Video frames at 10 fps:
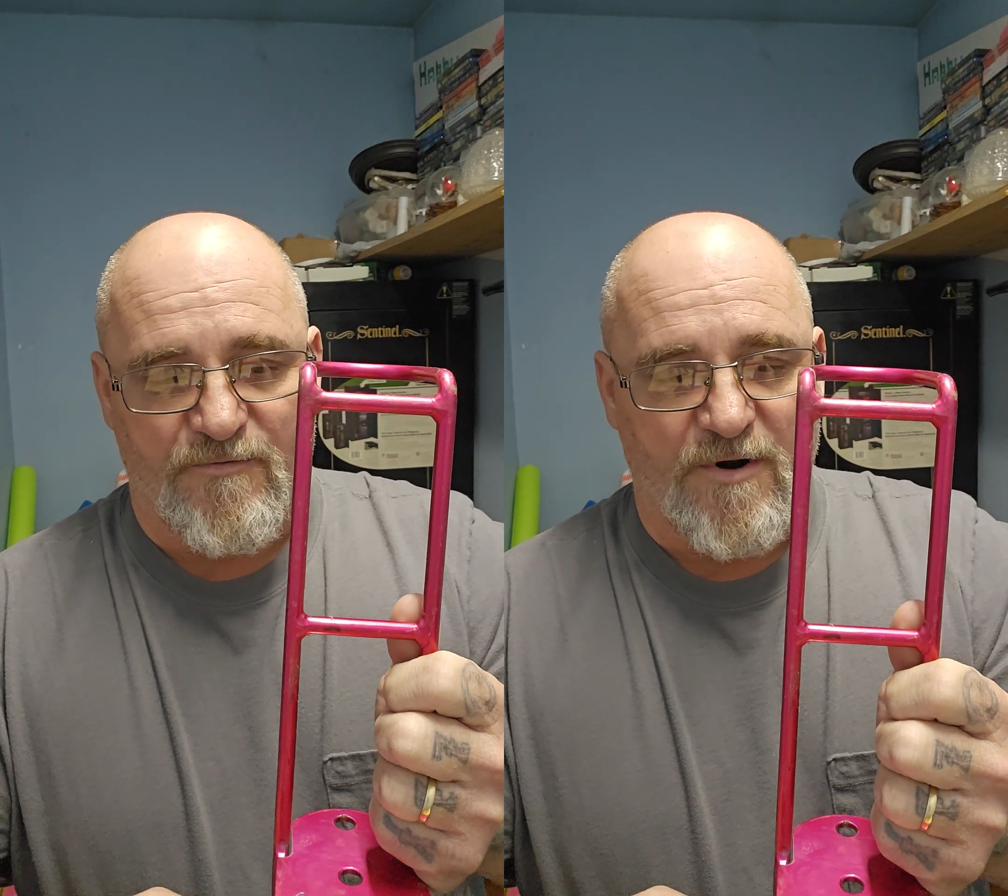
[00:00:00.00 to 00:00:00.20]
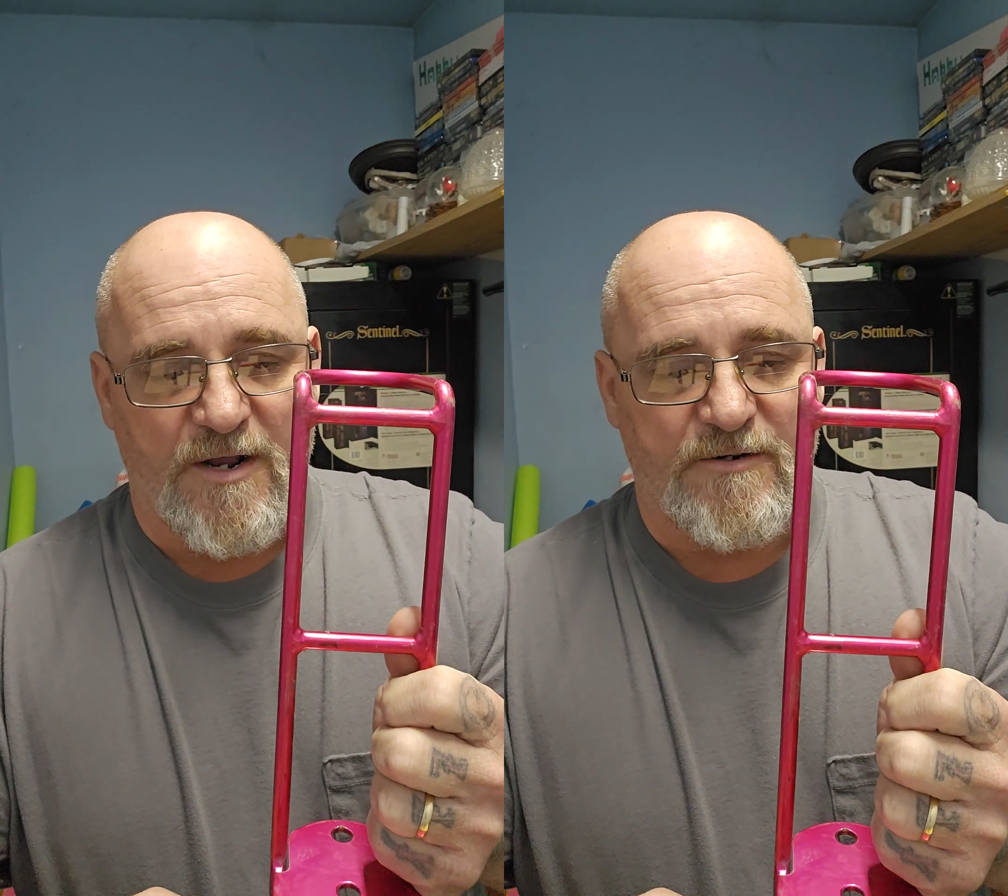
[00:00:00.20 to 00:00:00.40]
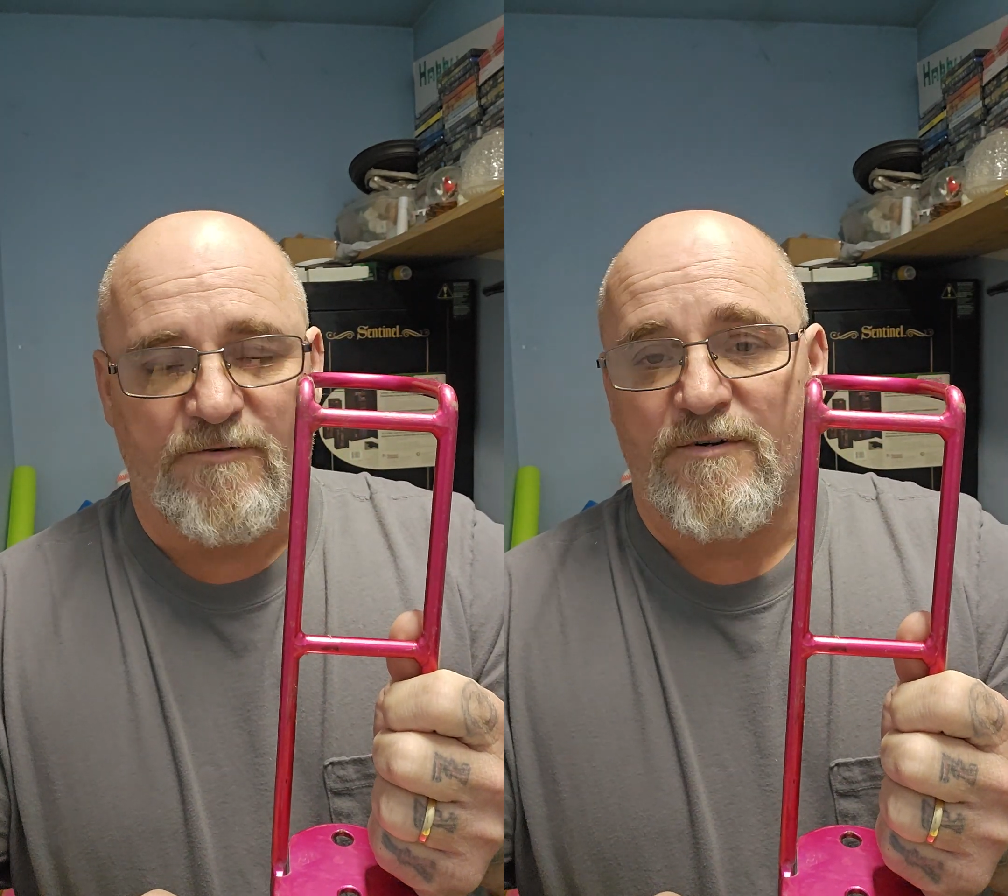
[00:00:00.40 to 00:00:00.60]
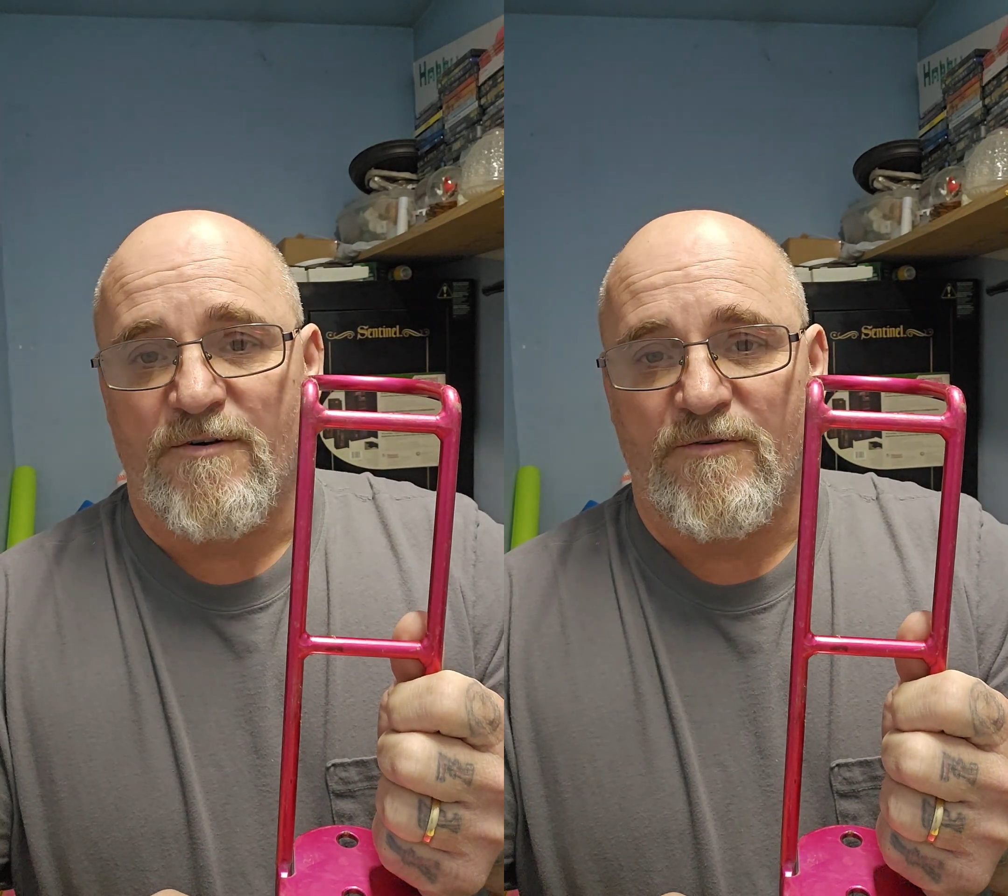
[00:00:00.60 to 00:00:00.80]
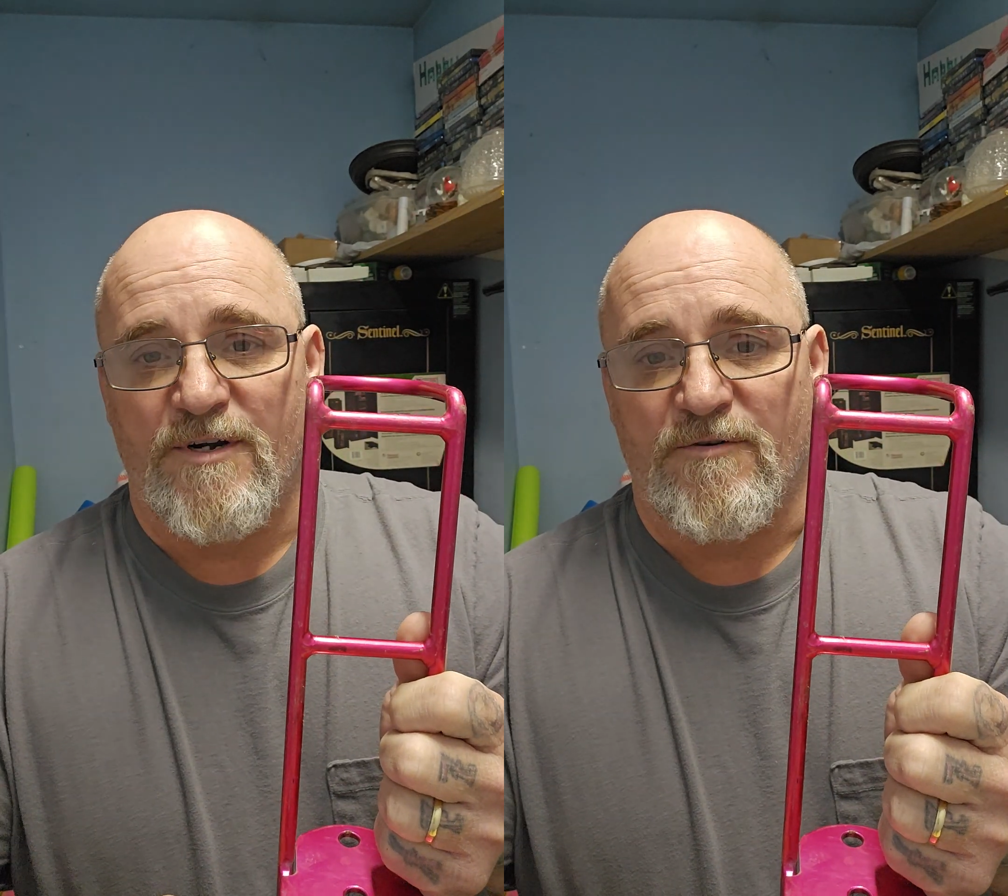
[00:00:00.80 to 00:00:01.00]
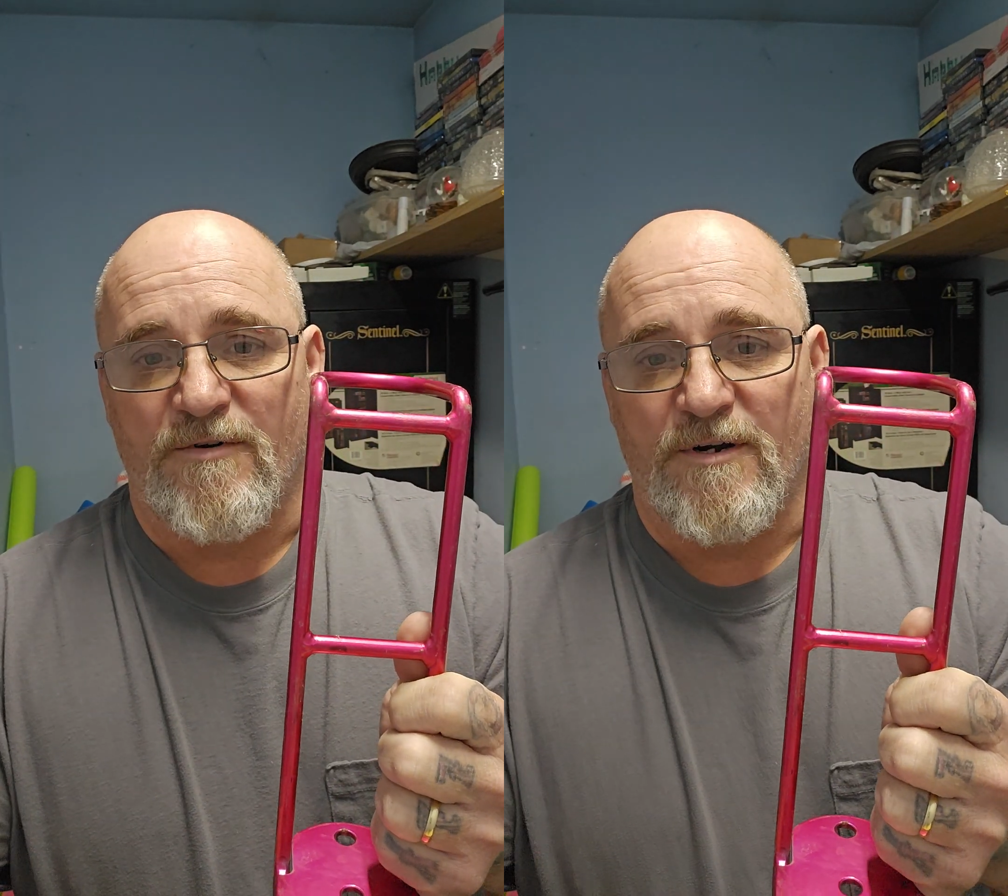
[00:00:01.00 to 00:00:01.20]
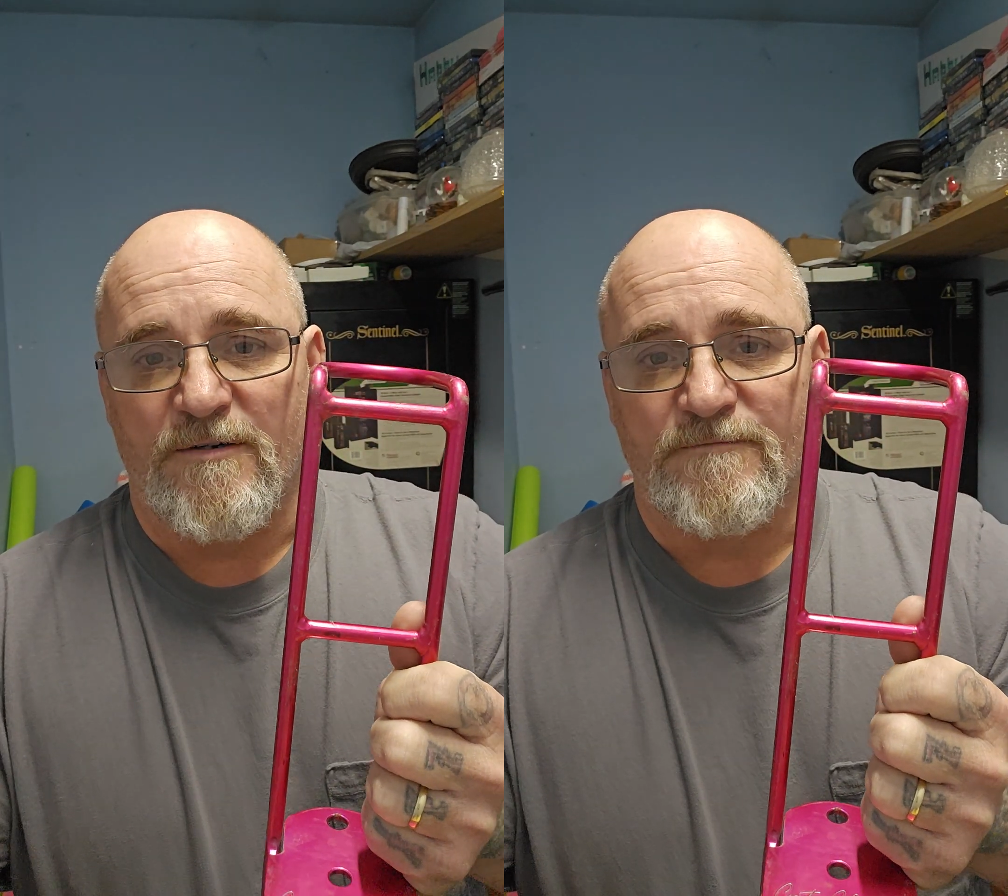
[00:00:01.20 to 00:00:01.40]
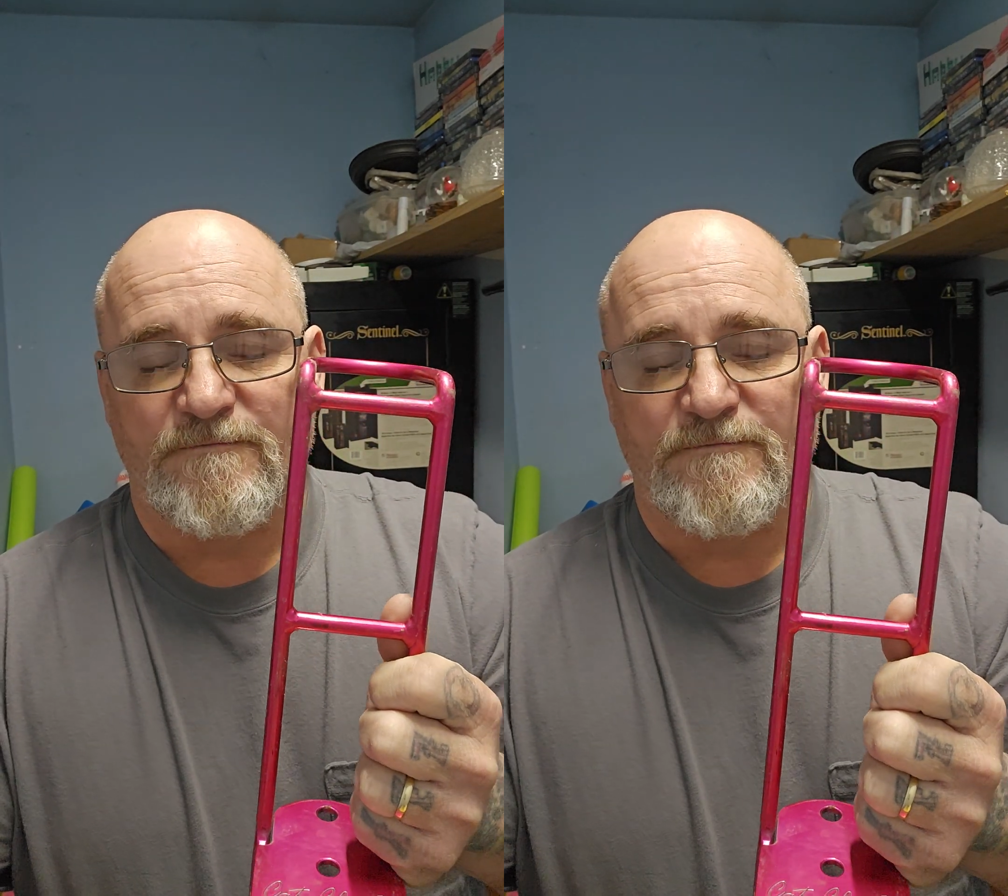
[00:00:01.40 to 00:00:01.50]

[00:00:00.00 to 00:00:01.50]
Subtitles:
rod don't go anywhere.